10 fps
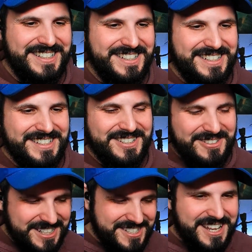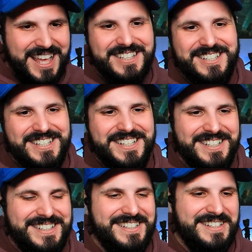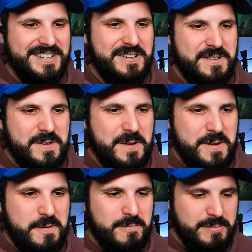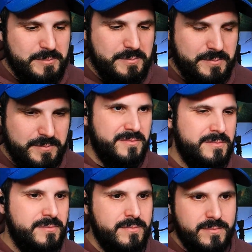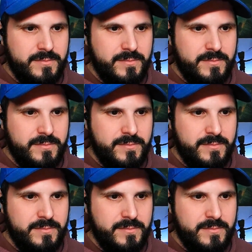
No. To an extent. Was that a phone? I heard. Hmm.